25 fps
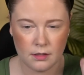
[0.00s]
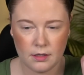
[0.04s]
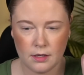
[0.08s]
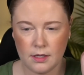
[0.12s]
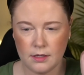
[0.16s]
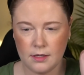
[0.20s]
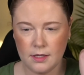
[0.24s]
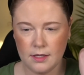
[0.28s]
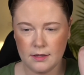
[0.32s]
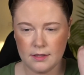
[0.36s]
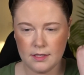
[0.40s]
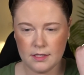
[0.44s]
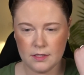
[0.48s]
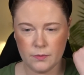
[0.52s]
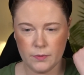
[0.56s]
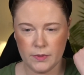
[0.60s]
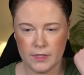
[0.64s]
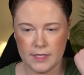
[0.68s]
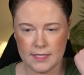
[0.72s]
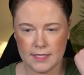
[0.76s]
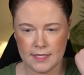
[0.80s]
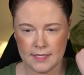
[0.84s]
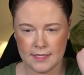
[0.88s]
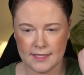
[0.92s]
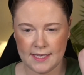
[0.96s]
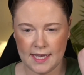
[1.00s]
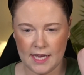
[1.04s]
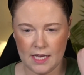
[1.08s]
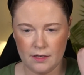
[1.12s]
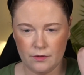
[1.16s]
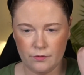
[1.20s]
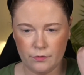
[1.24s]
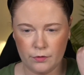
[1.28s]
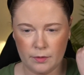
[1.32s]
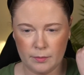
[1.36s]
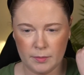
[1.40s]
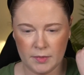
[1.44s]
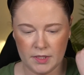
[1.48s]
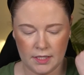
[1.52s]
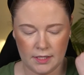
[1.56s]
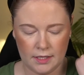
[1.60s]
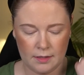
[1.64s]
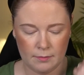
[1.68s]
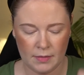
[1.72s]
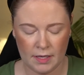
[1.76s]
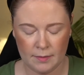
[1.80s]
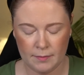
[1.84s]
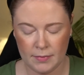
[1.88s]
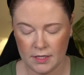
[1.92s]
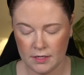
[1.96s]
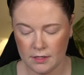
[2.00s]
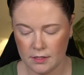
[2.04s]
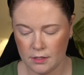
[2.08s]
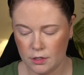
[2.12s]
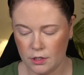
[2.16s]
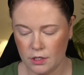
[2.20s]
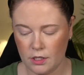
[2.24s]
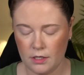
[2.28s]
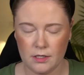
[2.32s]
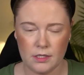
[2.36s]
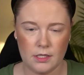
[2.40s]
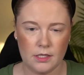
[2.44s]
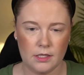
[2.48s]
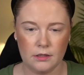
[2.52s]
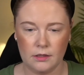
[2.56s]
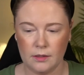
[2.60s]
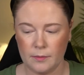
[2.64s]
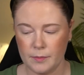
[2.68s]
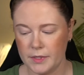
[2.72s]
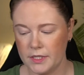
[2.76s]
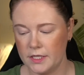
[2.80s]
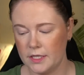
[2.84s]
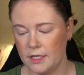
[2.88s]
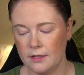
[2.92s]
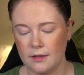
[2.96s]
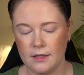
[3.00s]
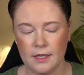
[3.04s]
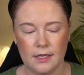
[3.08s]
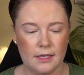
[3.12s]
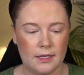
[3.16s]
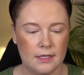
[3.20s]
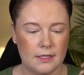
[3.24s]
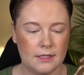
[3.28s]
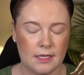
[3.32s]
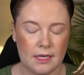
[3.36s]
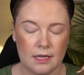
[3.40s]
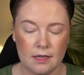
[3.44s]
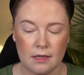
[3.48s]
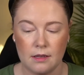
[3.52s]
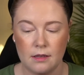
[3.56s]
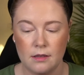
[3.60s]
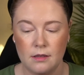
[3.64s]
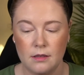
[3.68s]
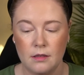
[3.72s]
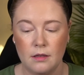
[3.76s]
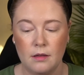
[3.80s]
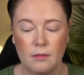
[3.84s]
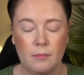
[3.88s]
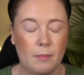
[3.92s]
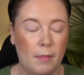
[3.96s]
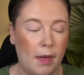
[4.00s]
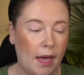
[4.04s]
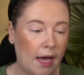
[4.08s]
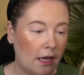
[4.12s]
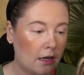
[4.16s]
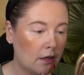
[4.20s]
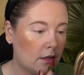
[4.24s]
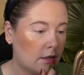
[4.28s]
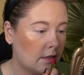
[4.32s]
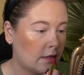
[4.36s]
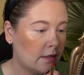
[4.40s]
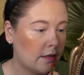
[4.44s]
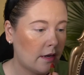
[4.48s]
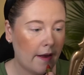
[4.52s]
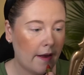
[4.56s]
I think this one is a satin formula. It might be the Gingy lipstick that is a matte